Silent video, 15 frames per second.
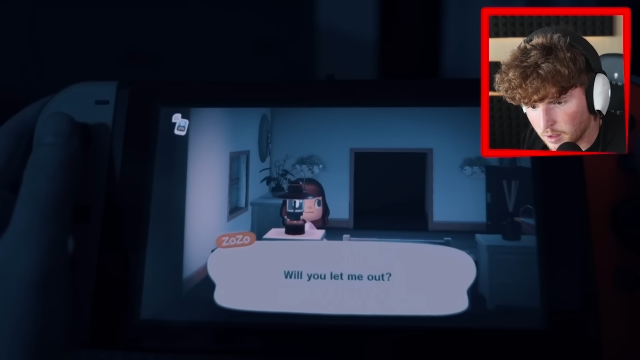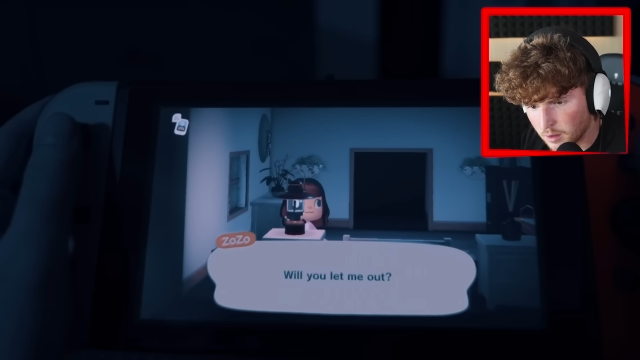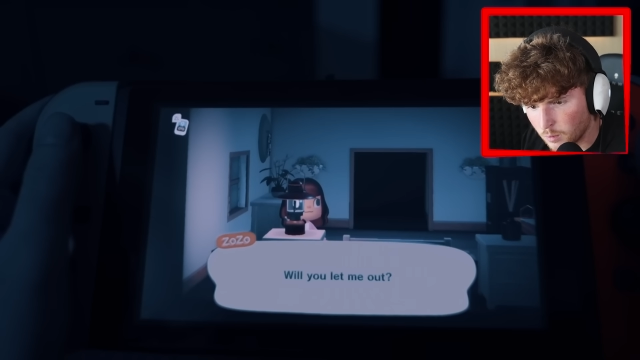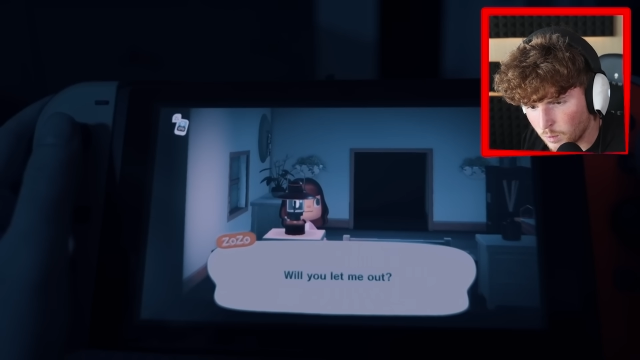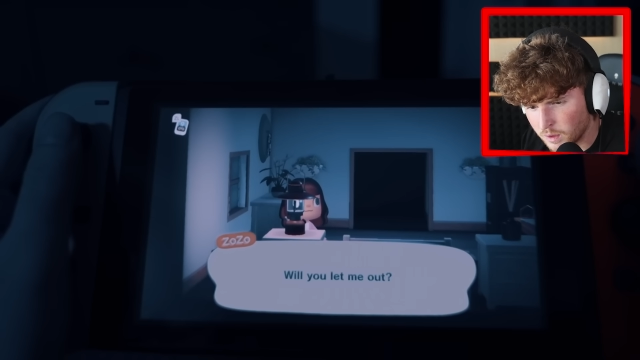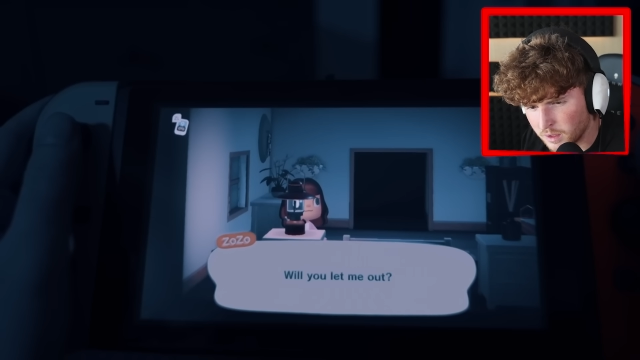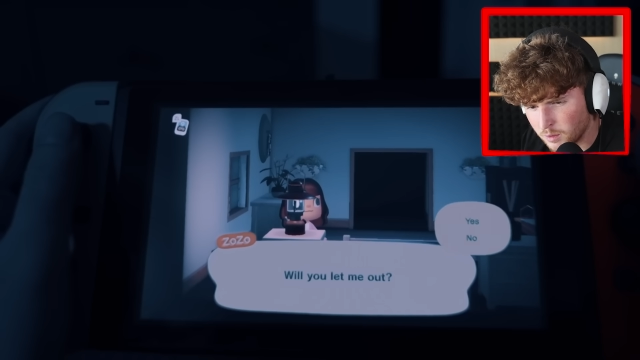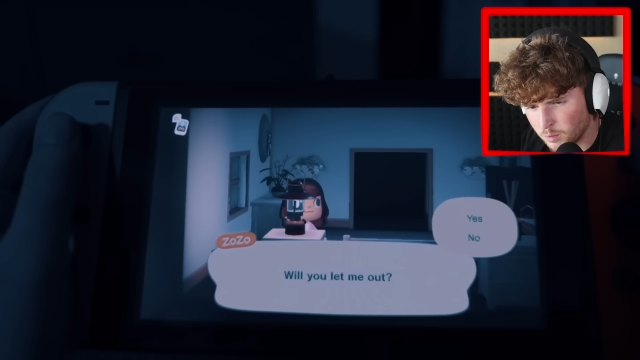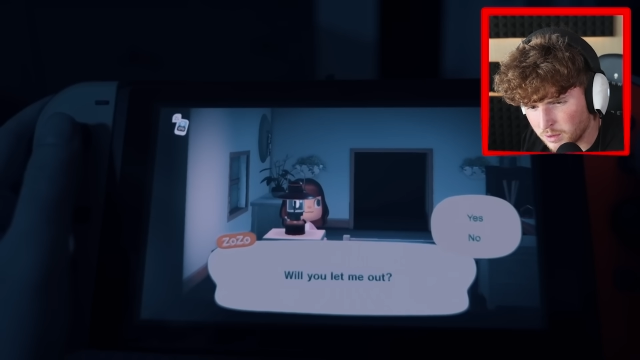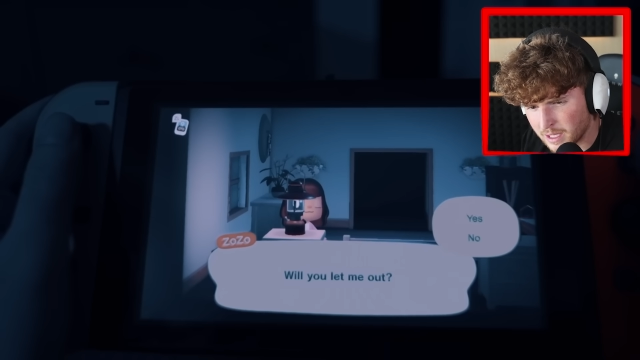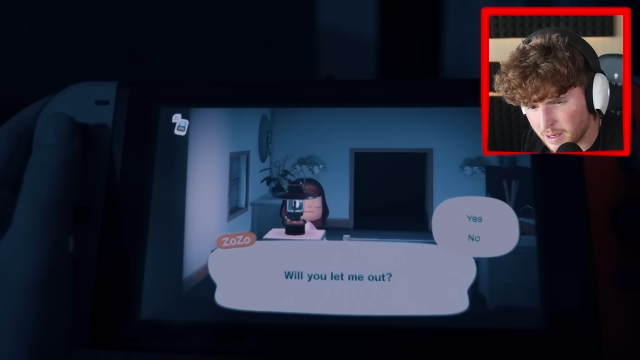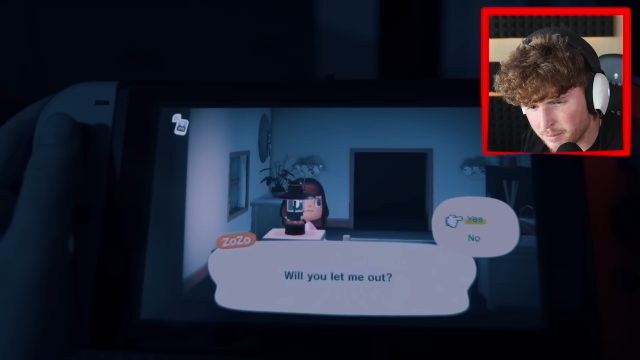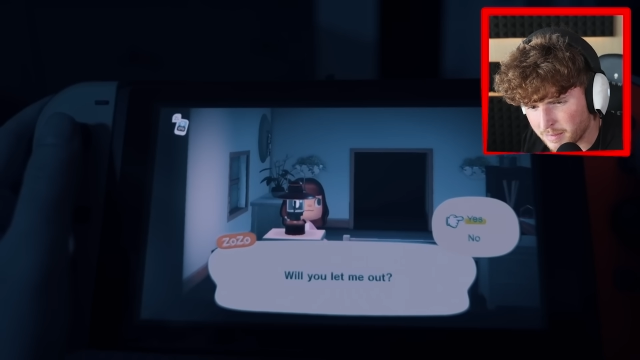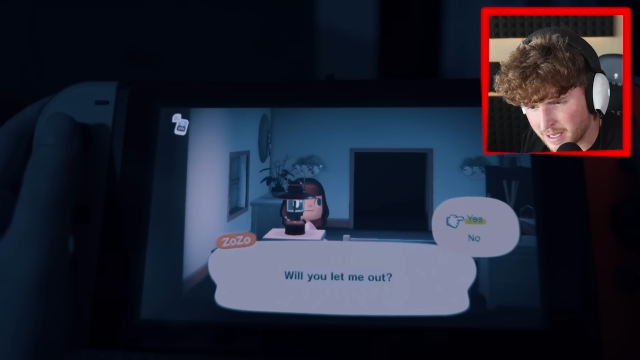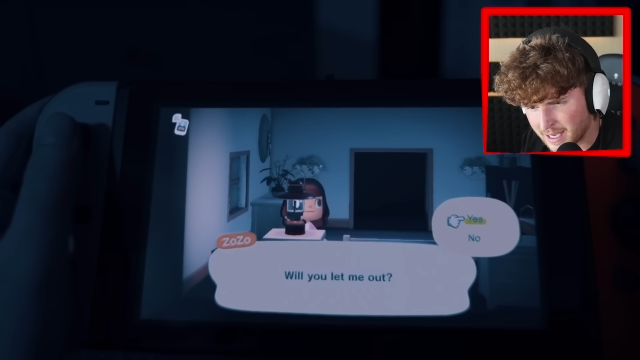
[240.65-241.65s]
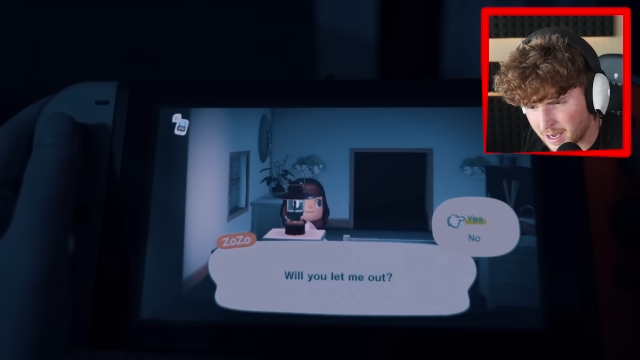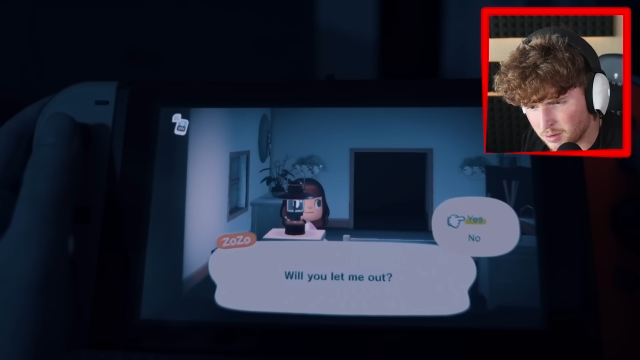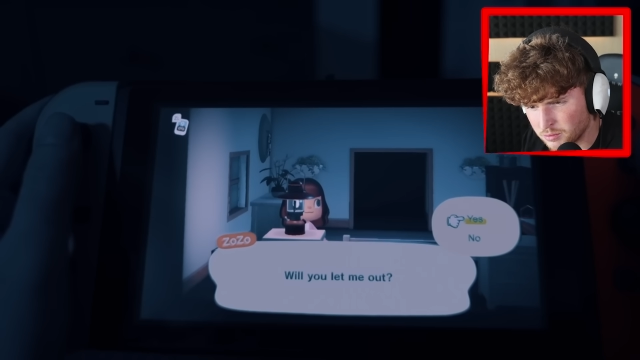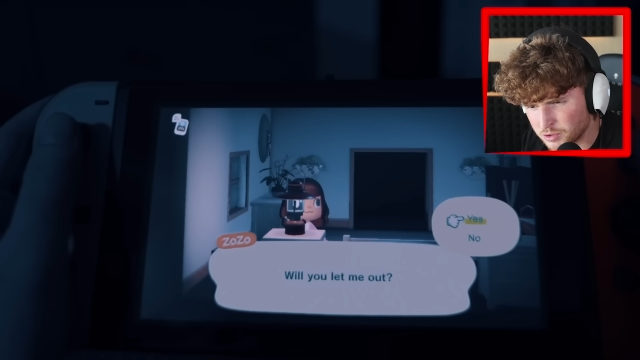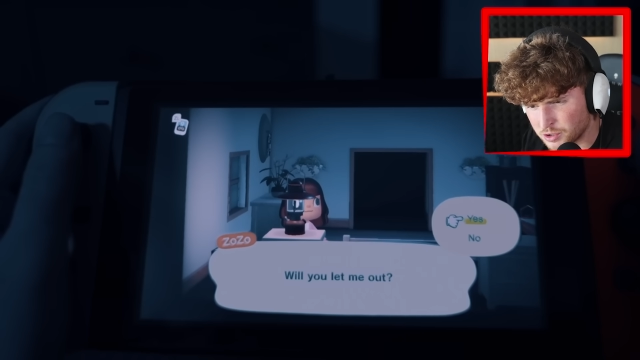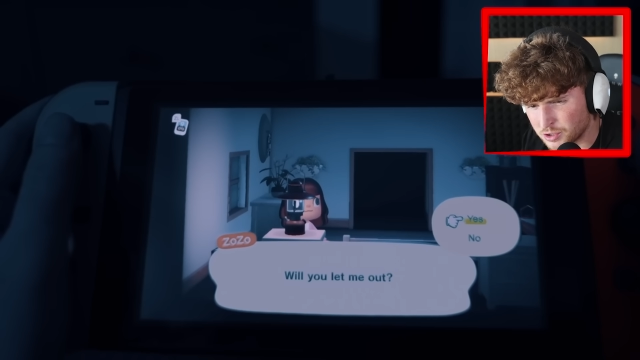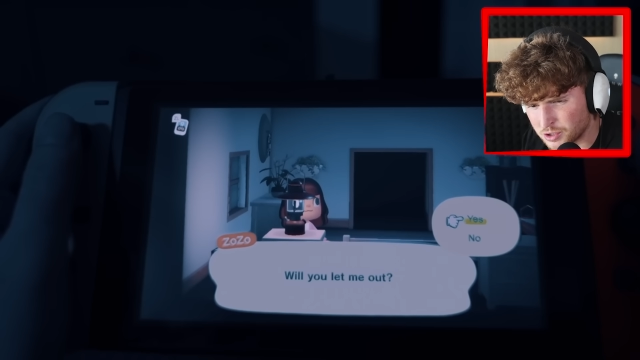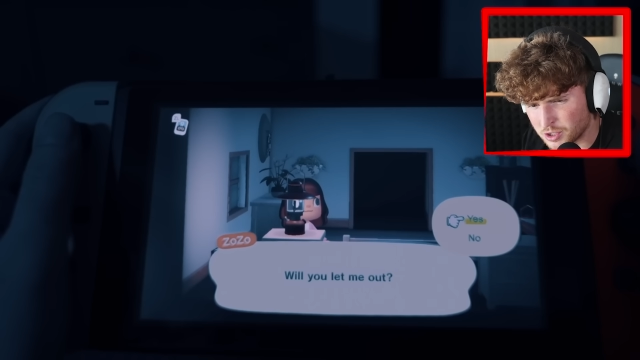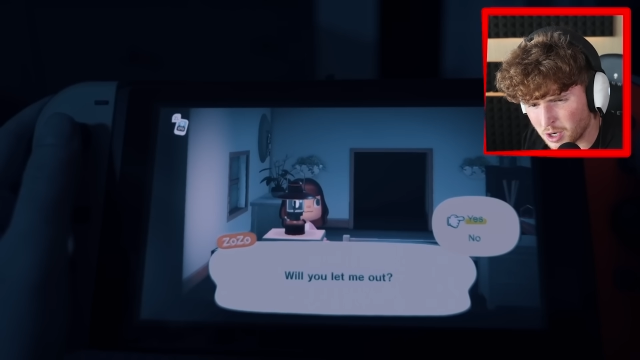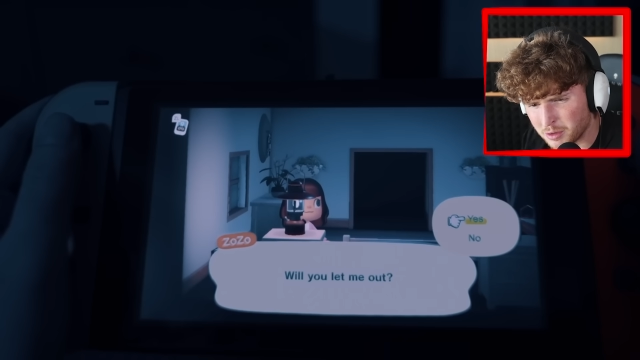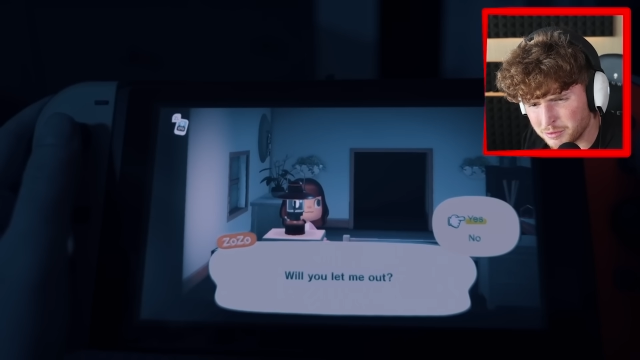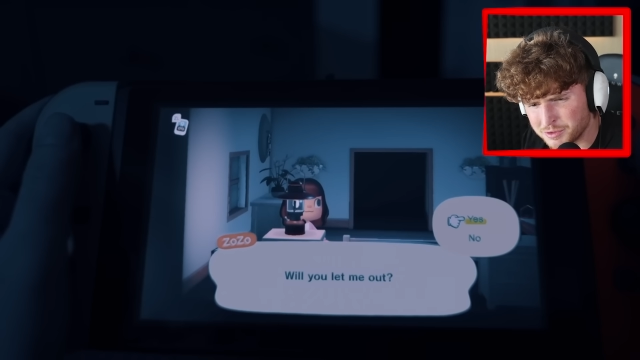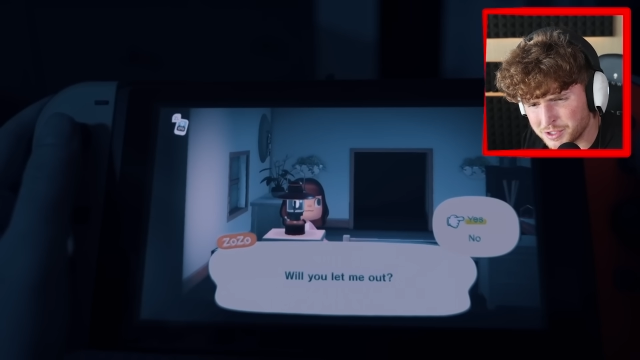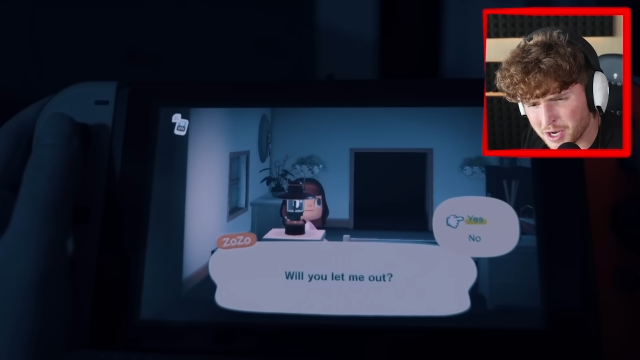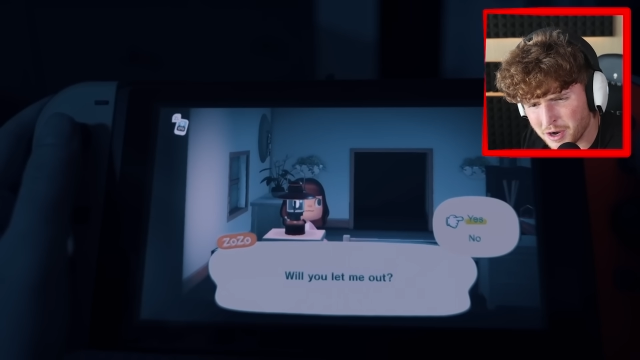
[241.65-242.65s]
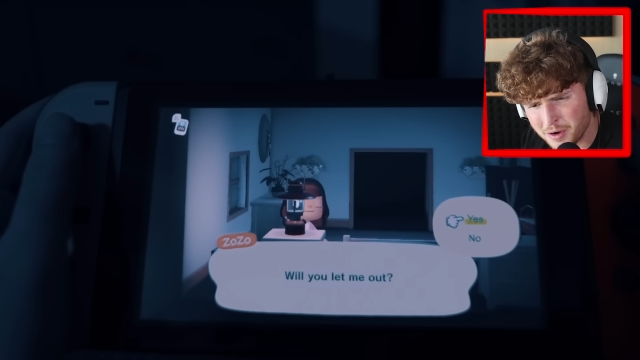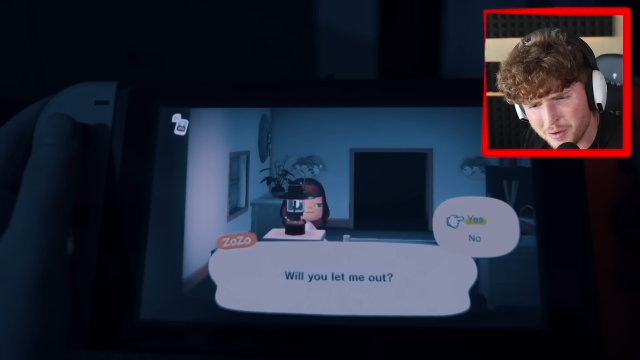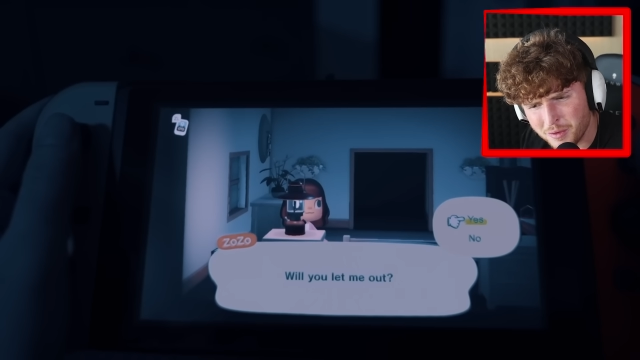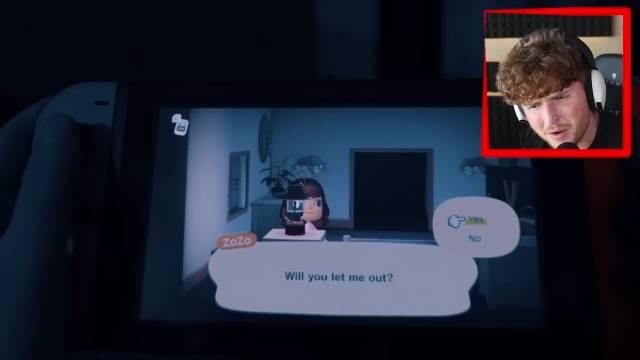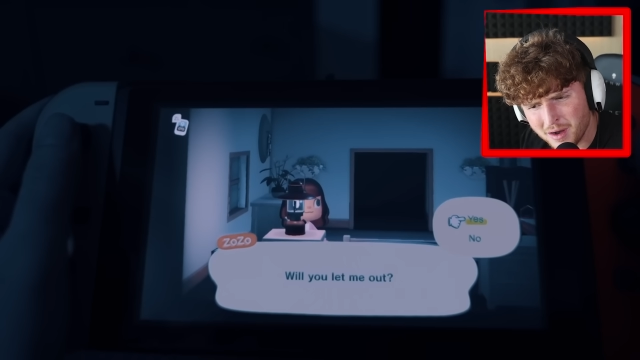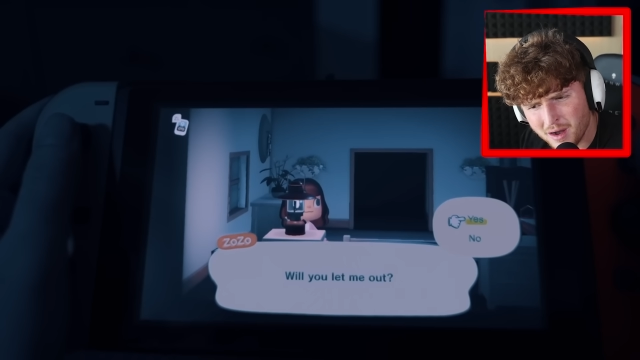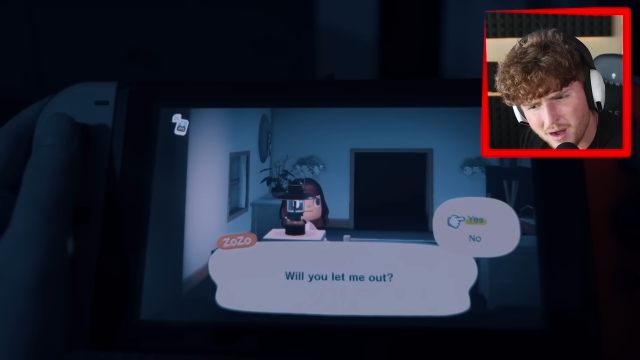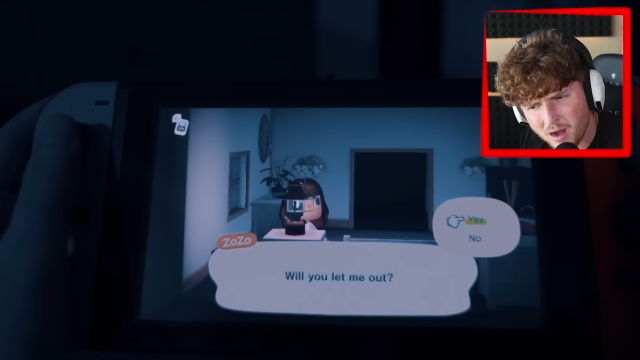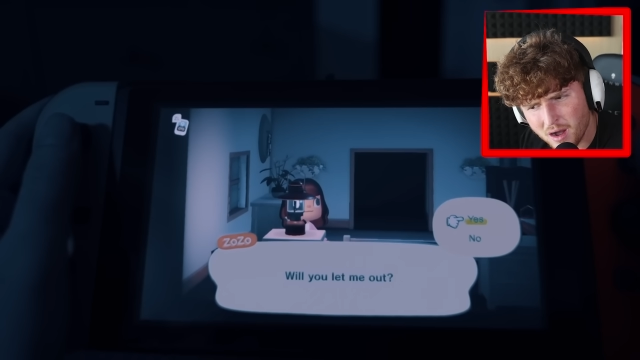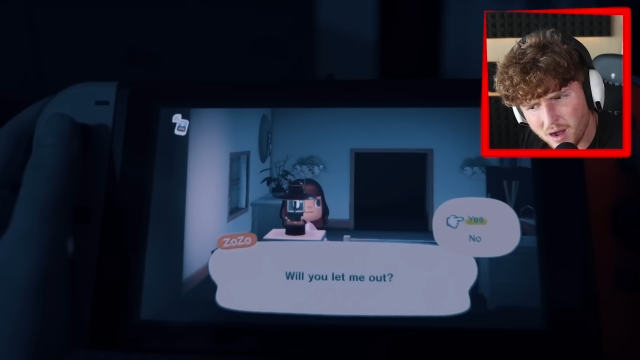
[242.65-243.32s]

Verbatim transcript: Will you let me out, Zozo?